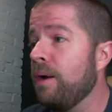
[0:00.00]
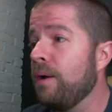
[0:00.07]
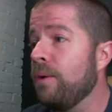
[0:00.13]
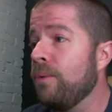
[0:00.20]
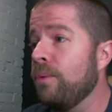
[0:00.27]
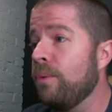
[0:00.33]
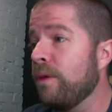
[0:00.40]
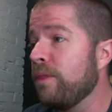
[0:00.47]

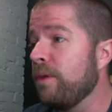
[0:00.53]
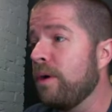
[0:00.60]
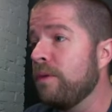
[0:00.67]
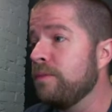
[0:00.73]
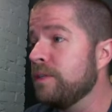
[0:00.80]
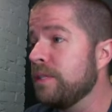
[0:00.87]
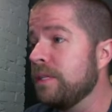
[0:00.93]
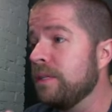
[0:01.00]
with
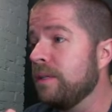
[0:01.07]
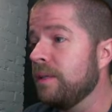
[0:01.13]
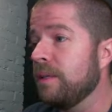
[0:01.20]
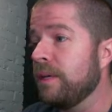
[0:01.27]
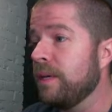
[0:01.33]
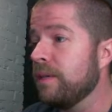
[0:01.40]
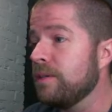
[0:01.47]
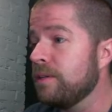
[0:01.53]
obviously
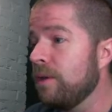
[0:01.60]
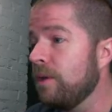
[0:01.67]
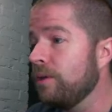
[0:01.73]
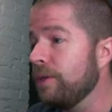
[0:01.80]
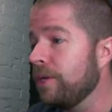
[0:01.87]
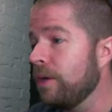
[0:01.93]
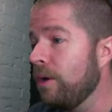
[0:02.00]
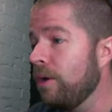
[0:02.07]
a Scalding
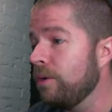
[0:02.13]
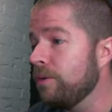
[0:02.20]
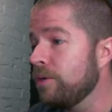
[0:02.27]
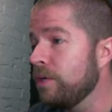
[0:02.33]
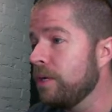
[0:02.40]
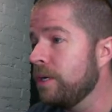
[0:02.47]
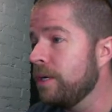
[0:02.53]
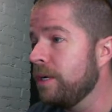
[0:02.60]

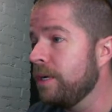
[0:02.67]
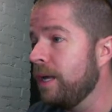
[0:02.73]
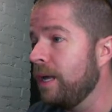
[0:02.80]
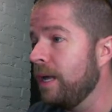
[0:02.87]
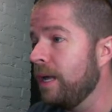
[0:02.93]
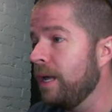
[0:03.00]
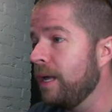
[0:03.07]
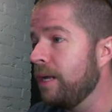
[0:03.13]
Cauldron
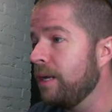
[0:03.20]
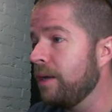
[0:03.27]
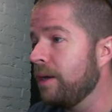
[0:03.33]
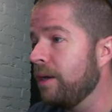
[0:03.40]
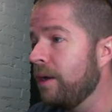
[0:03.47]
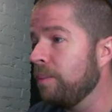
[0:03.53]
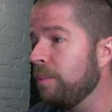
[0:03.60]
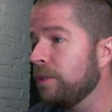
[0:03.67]
and a
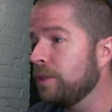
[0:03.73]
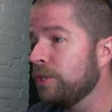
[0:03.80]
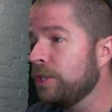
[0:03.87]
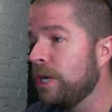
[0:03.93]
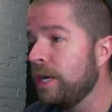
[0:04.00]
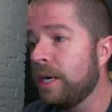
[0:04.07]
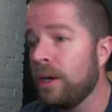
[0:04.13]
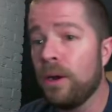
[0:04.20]
couple of
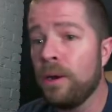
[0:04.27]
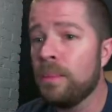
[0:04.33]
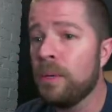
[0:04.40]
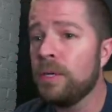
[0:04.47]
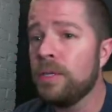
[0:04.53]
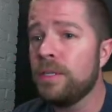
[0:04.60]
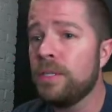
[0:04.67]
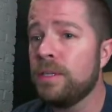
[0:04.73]
Shining
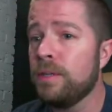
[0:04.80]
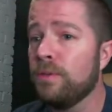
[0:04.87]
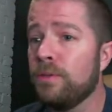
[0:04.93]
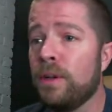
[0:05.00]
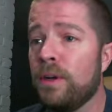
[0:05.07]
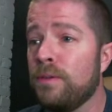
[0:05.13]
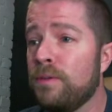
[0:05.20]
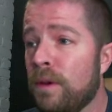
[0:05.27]
Armors. The
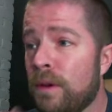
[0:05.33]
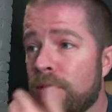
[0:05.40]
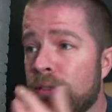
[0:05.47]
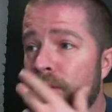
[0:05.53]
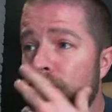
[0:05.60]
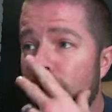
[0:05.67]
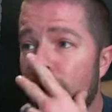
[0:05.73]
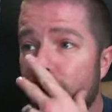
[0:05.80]
Flutterfox is
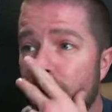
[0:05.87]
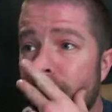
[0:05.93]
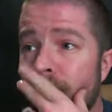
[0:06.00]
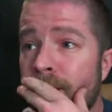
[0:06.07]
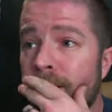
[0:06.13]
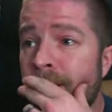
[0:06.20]
very good.